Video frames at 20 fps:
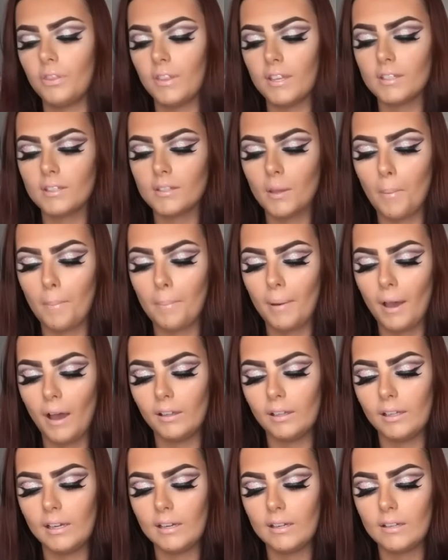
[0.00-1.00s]
this
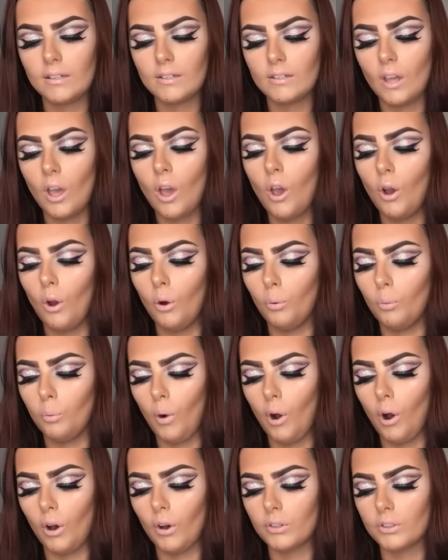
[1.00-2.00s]
palette
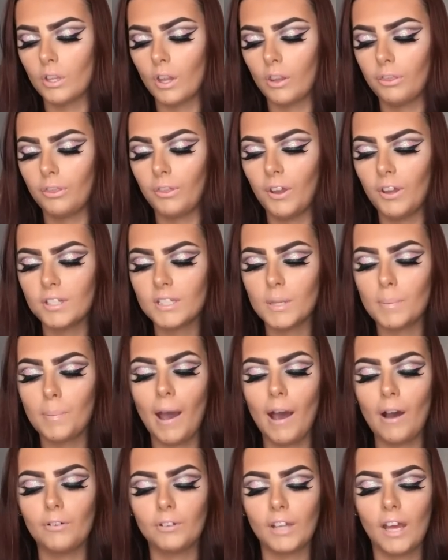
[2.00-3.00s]
was thirty
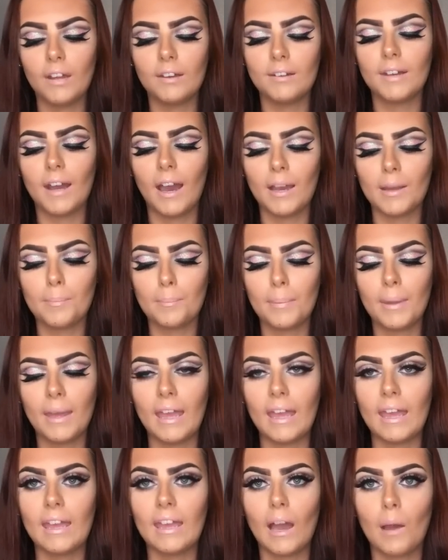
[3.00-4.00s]
pounds and nine p.